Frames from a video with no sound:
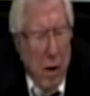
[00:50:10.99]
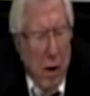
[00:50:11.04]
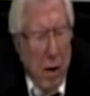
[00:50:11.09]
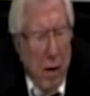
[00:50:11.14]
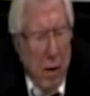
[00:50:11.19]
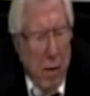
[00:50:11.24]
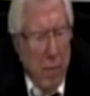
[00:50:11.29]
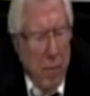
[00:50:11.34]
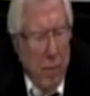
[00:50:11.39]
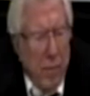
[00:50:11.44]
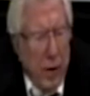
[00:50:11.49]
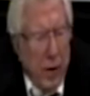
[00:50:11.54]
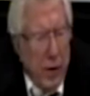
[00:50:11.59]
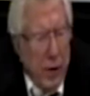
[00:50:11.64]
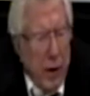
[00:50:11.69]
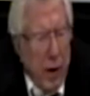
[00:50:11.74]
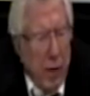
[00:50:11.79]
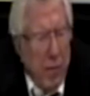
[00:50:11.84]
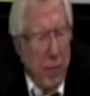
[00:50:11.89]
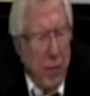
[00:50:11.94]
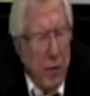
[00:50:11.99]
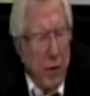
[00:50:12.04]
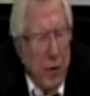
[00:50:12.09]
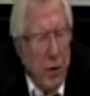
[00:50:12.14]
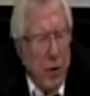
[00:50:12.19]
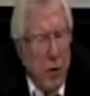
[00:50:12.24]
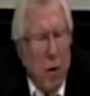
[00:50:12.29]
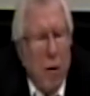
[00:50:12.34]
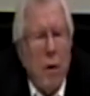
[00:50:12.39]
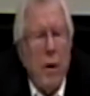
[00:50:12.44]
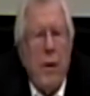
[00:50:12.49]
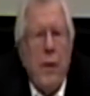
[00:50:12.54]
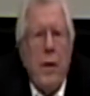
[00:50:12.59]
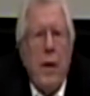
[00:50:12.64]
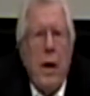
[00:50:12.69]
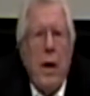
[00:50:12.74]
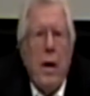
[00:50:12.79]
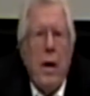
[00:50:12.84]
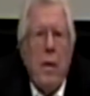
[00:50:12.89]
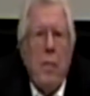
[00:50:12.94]
um, finished up this story
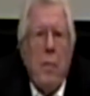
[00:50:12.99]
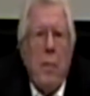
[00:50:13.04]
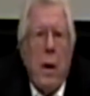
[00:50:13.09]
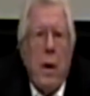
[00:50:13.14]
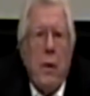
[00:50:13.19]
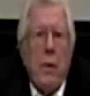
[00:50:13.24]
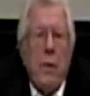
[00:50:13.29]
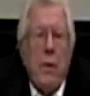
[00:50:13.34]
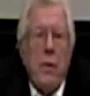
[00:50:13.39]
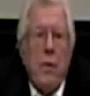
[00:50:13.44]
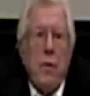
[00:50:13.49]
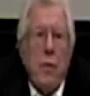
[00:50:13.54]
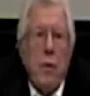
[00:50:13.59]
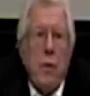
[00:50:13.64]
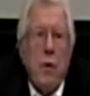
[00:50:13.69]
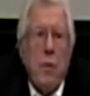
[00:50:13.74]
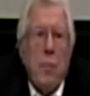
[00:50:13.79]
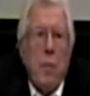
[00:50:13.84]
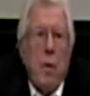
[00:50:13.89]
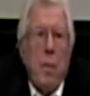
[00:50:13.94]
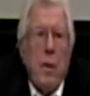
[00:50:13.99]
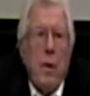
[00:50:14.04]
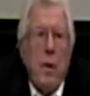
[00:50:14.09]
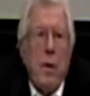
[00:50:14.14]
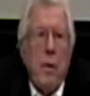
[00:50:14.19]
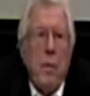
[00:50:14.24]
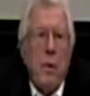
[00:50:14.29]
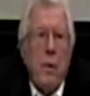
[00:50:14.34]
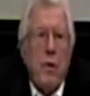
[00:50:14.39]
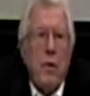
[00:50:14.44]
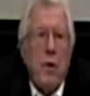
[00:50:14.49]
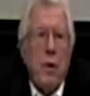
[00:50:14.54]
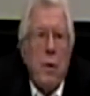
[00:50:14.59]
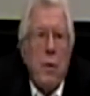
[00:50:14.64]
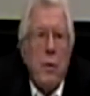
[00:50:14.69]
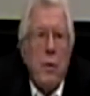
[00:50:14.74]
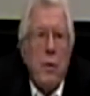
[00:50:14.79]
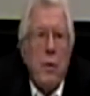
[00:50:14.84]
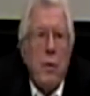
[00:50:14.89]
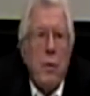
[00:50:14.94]
there about the Jewish woman, which
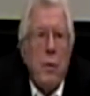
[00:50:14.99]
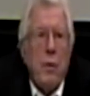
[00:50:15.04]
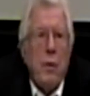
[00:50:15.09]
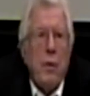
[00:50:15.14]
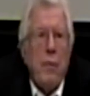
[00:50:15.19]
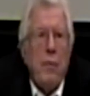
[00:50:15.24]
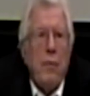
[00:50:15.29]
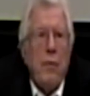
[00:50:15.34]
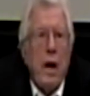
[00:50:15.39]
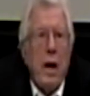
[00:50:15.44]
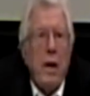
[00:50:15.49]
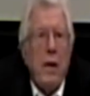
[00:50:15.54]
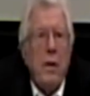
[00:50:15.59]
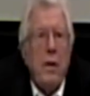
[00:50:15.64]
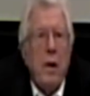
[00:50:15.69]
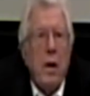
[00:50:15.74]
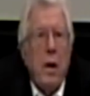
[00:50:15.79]
shows you the fate